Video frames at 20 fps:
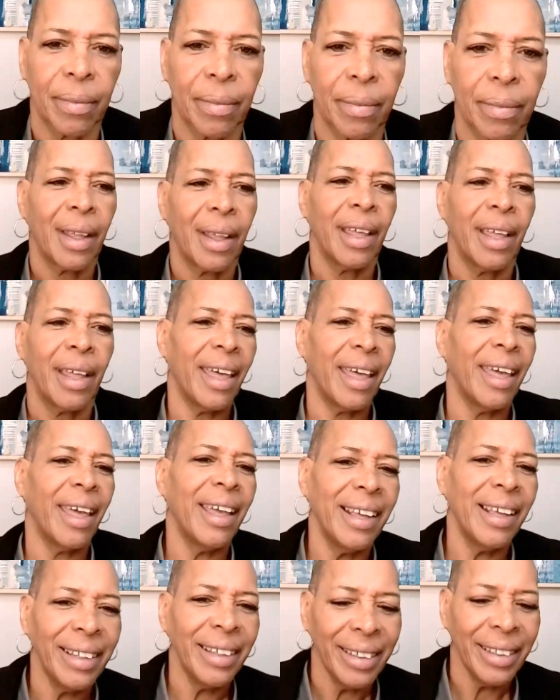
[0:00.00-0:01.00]

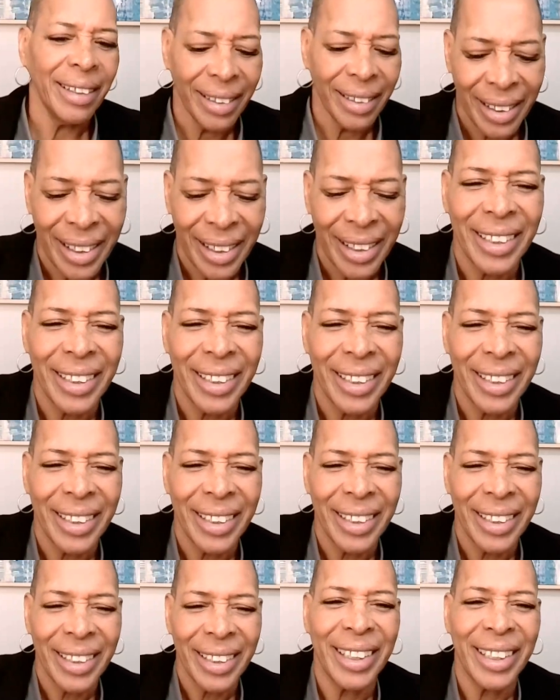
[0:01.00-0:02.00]
Hey, it's
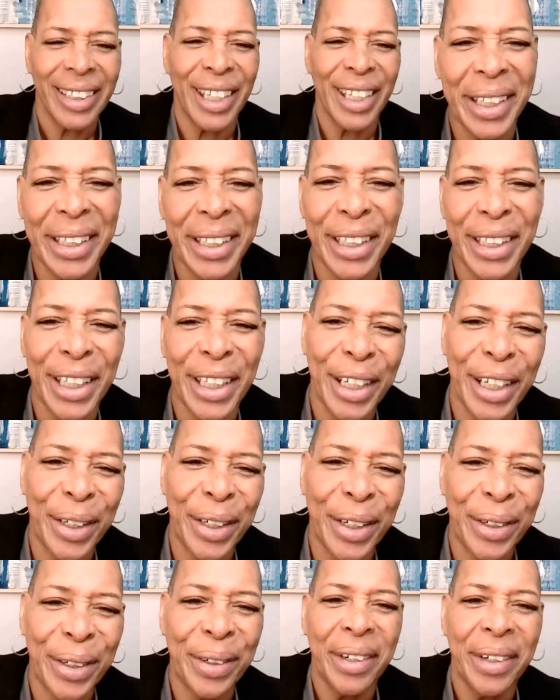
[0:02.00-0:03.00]
Karen Denton here,
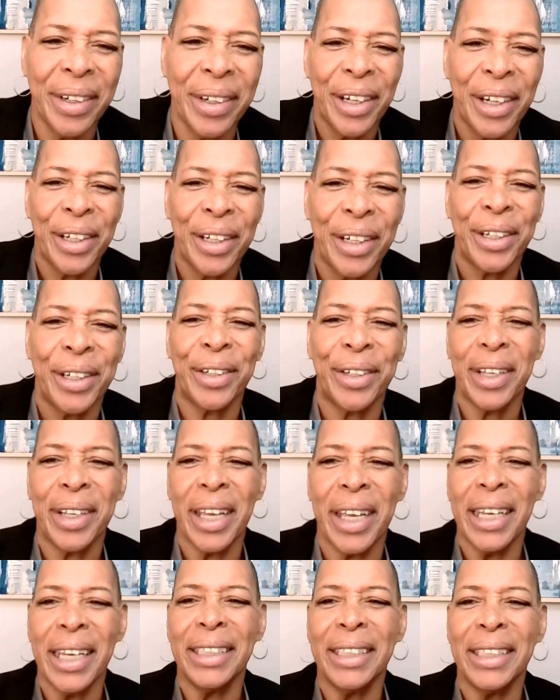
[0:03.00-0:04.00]
your
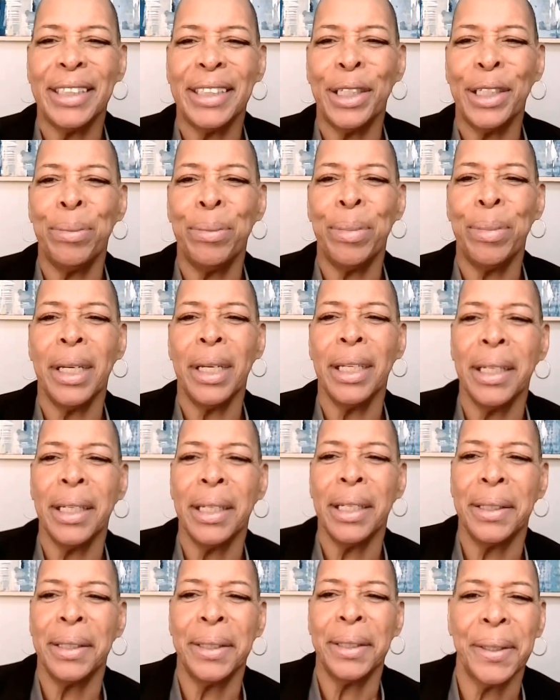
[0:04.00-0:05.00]
KSC Bidding
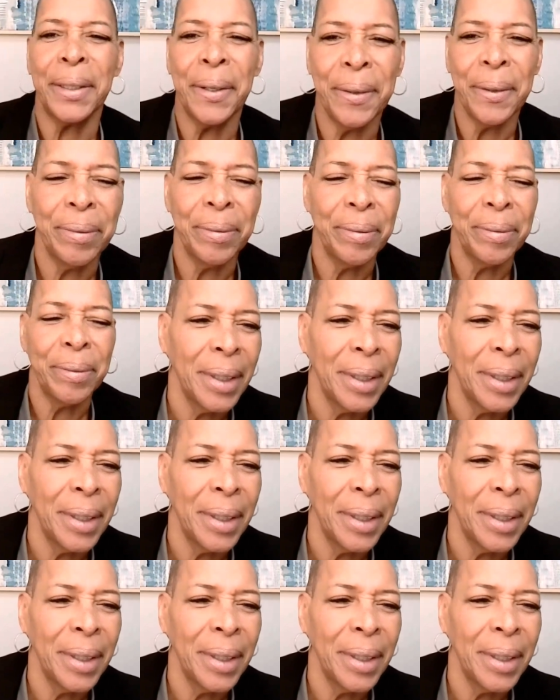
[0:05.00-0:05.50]
Consultant,